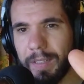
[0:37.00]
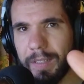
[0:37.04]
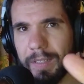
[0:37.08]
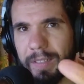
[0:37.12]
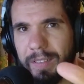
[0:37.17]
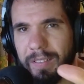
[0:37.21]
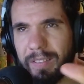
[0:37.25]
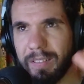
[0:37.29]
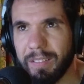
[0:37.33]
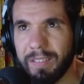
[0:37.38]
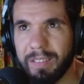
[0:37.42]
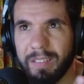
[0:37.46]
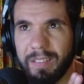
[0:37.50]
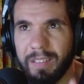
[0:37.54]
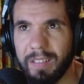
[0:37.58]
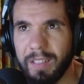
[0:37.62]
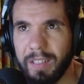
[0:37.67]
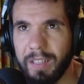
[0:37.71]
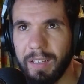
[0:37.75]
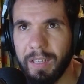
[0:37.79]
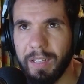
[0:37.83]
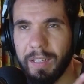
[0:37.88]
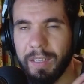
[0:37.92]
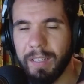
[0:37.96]
It's
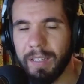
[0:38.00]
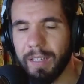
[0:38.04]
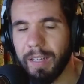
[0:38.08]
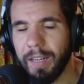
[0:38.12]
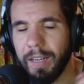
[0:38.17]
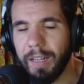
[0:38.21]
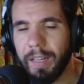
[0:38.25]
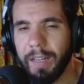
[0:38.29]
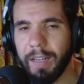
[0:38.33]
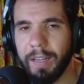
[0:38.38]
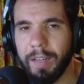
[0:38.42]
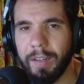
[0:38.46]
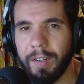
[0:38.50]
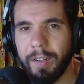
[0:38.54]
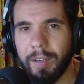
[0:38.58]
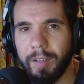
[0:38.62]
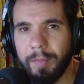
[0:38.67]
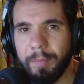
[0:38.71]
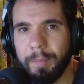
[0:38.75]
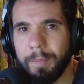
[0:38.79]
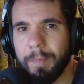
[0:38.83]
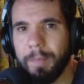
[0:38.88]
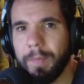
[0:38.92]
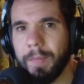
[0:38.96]
I don't know.
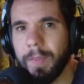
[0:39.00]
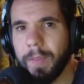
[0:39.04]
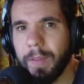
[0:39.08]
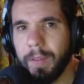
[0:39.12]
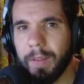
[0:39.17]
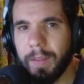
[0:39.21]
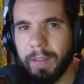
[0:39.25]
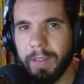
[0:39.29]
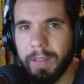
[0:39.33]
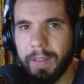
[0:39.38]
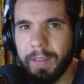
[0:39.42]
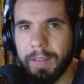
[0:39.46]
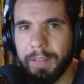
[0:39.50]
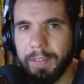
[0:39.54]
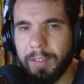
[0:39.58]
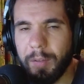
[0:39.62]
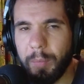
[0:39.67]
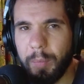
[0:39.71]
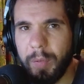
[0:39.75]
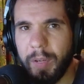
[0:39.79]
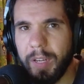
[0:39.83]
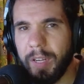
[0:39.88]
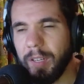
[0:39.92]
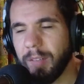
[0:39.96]
It's a
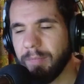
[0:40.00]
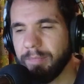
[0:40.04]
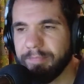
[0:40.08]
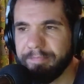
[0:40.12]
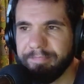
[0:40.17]
bit.